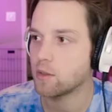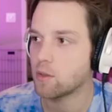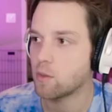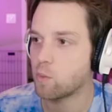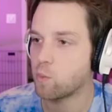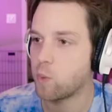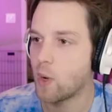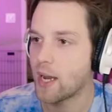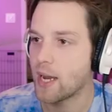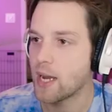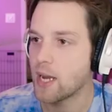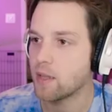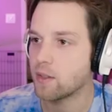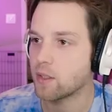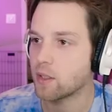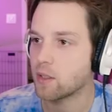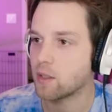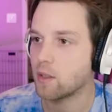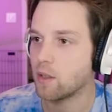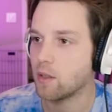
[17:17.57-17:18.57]
There's a ways
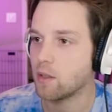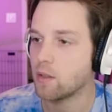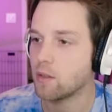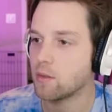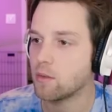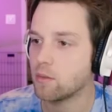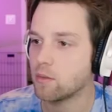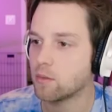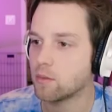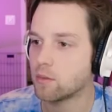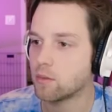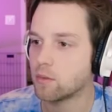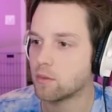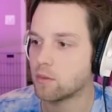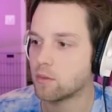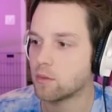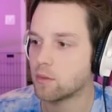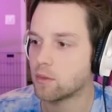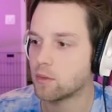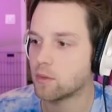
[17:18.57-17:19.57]
to go.
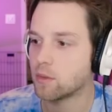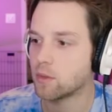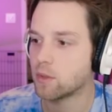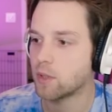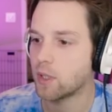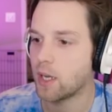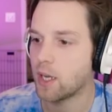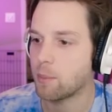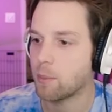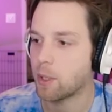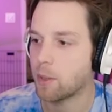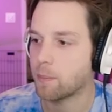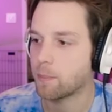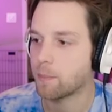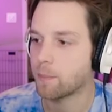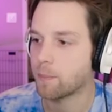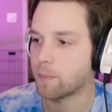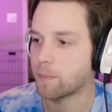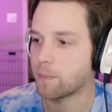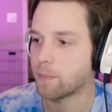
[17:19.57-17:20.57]
Hey, bud.